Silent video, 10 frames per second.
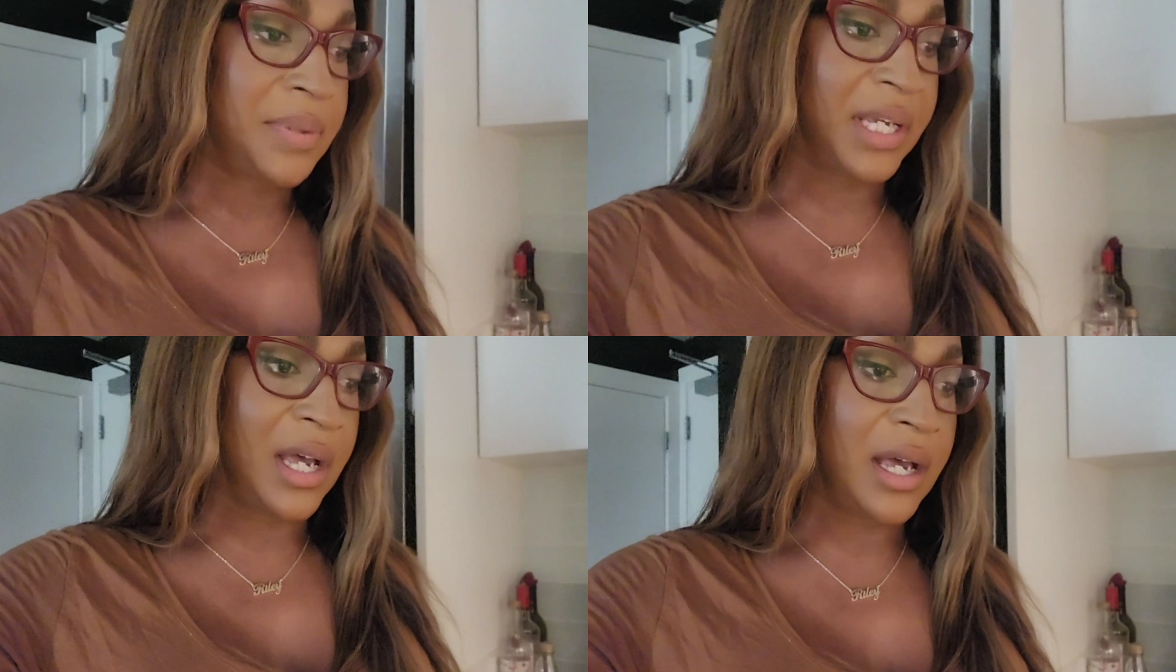
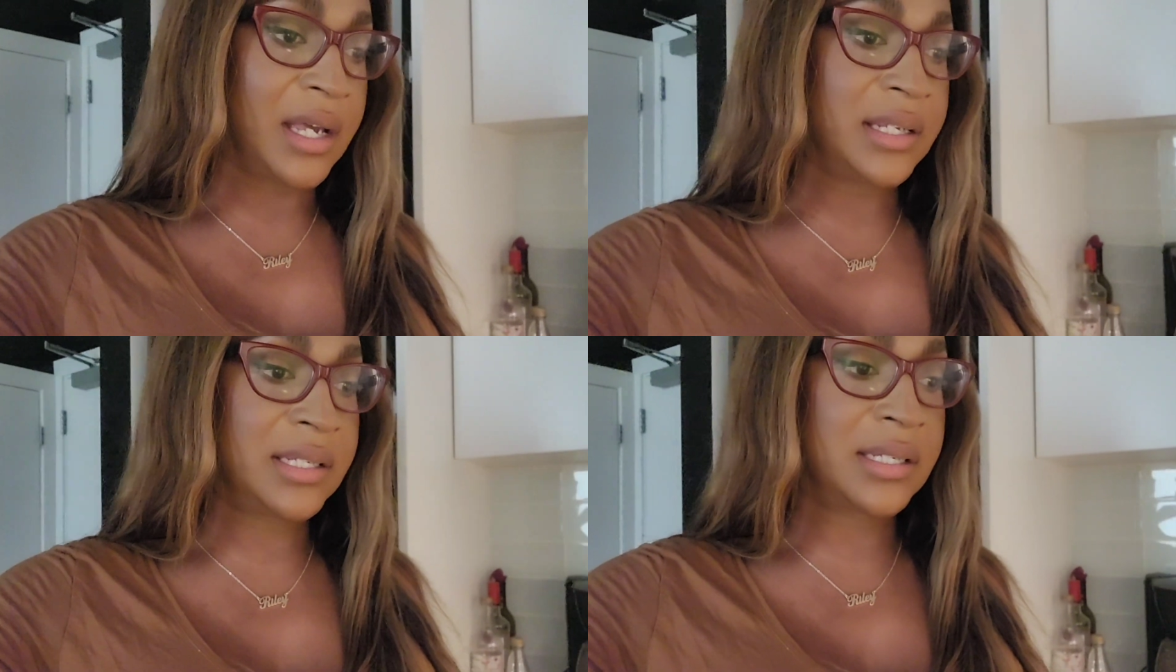
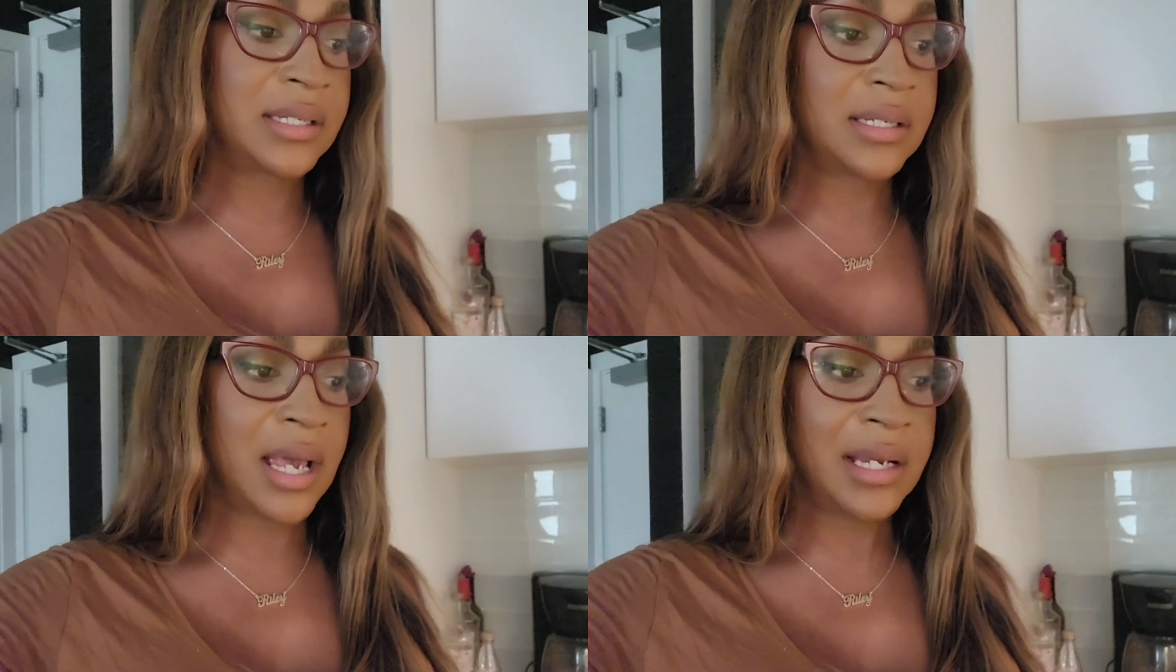
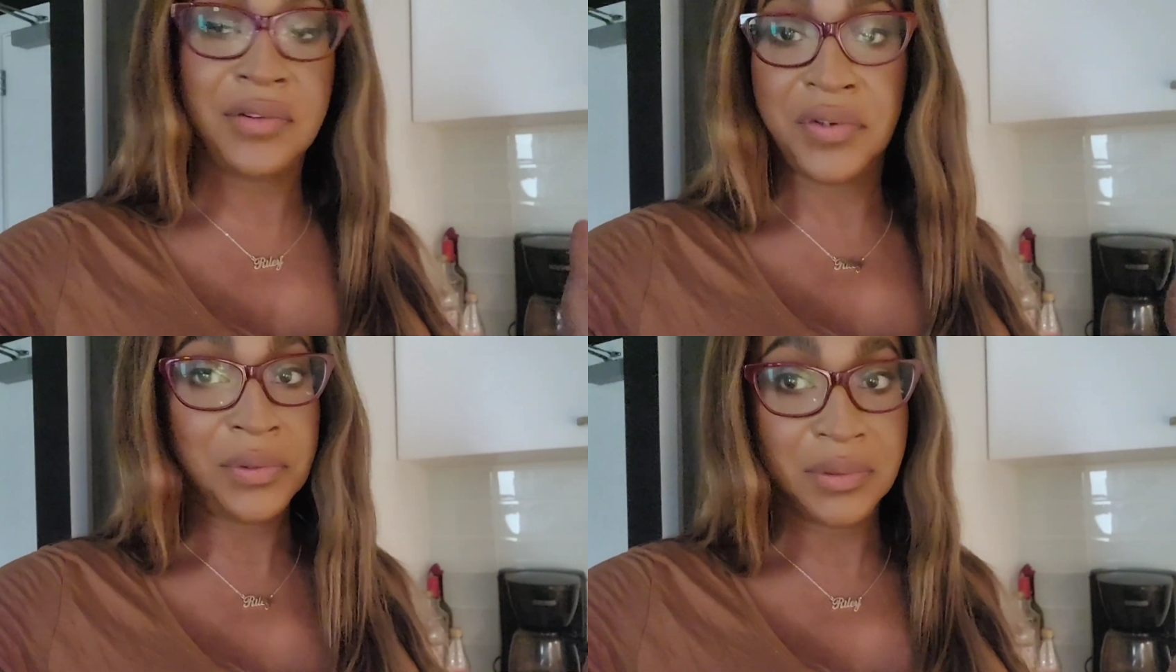because I
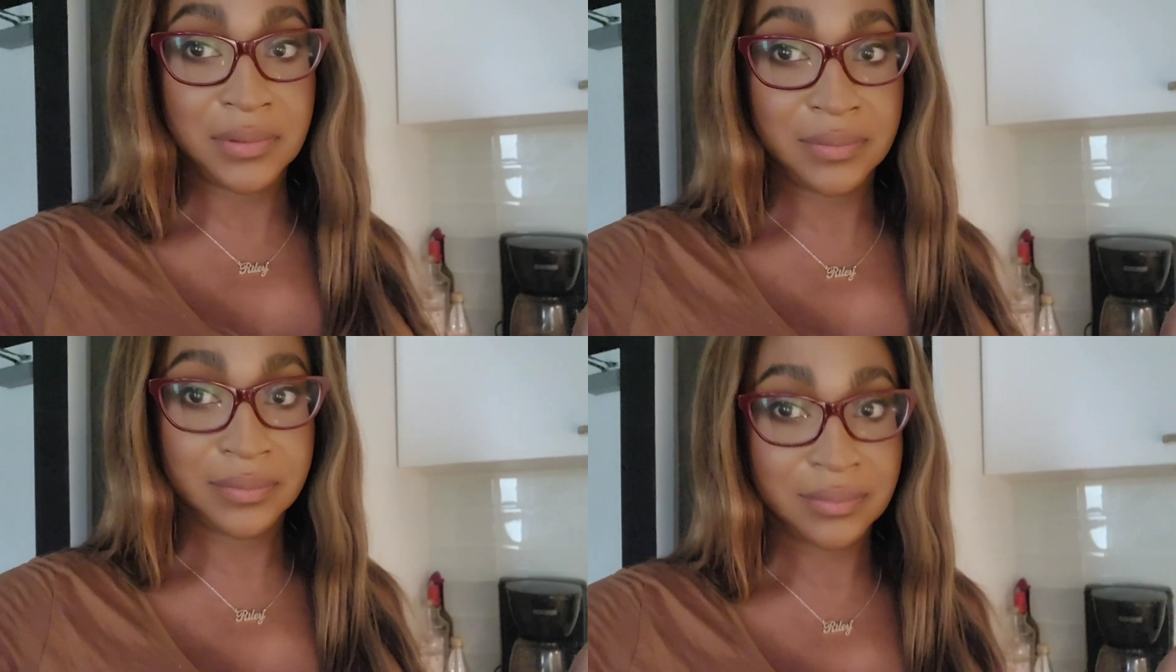need fuel,